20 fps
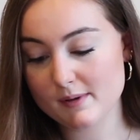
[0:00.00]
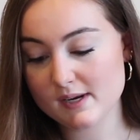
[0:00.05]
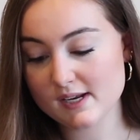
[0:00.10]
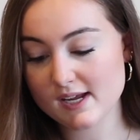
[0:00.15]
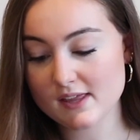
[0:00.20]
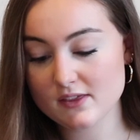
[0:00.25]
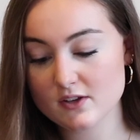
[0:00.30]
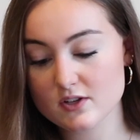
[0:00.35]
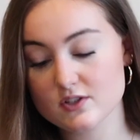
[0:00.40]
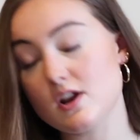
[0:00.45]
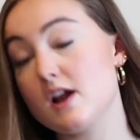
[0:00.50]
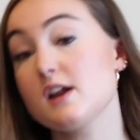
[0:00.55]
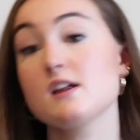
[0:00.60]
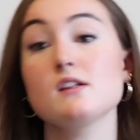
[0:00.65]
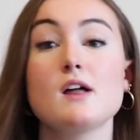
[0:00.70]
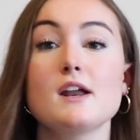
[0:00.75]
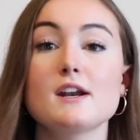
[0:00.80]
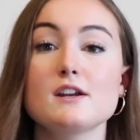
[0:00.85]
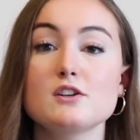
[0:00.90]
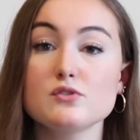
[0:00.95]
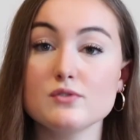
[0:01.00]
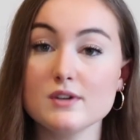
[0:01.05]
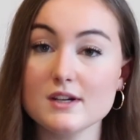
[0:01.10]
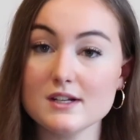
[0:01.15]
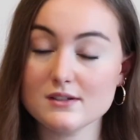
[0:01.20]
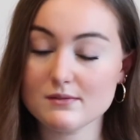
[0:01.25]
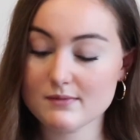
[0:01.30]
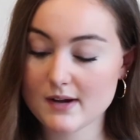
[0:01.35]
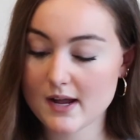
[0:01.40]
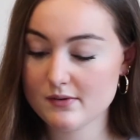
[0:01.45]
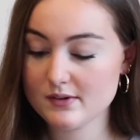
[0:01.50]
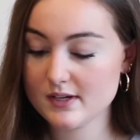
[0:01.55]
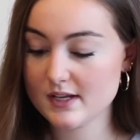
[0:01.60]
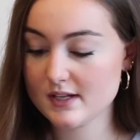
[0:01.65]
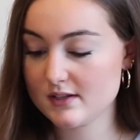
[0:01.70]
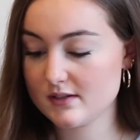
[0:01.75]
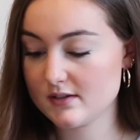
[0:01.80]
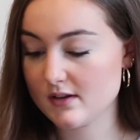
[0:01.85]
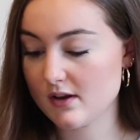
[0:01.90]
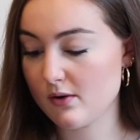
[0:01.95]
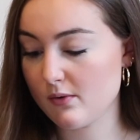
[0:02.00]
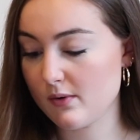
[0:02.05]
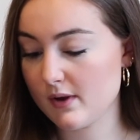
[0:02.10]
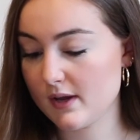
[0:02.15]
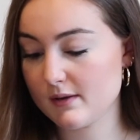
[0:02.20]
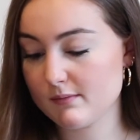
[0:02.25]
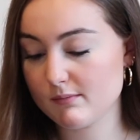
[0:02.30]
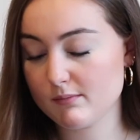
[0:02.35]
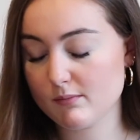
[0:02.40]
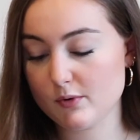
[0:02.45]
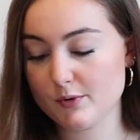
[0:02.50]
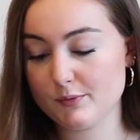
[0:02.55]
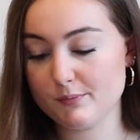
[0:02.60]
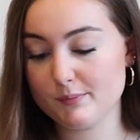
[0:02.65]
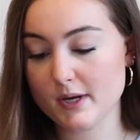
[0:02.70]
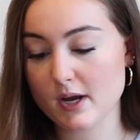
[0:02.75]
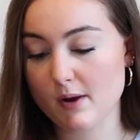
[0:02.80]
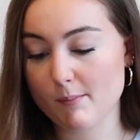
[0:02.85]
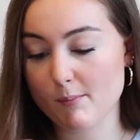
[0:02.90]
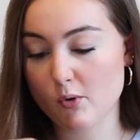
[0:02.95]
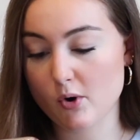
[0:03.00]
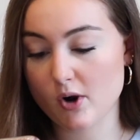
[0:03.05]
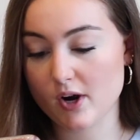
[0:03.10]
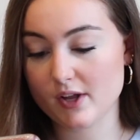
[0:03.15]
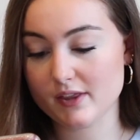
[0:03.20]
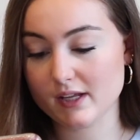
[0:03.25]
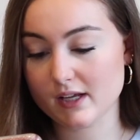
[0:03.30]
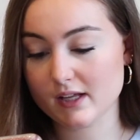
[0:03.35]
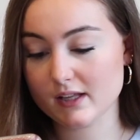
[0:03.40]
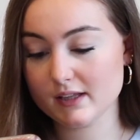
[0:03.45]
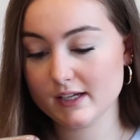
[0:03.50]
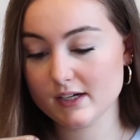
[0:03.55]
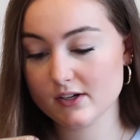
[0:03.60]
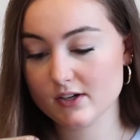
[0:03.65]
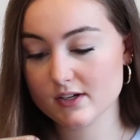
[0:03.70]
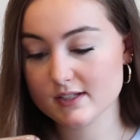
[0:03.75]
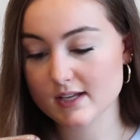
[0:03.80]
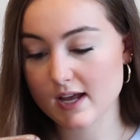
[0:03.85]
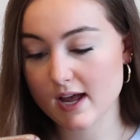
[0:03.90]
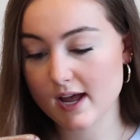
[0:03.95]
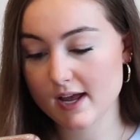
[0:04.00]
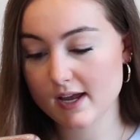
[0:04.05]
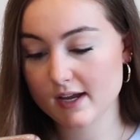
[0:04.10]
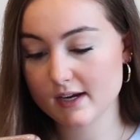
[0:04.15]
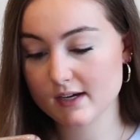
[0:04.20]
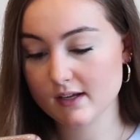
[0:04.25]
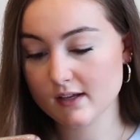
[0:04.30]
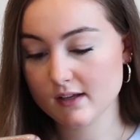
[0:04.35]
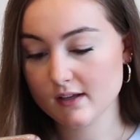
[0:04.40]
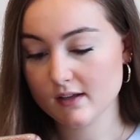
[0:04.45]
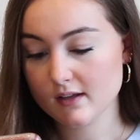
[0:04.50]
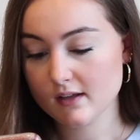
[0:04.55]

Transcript: but again, there's not a lot of trees around it, so it would be more on the cleaner side.